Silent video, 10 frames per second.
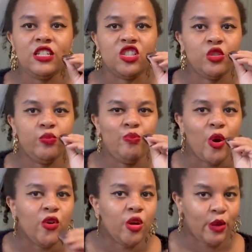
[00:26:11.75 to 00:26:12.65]

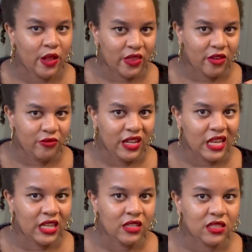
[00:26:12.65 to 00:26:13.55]
spoke about their
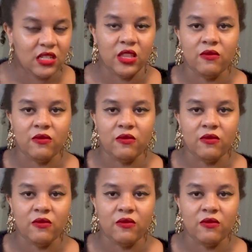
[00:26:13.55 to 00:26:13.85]
feelings until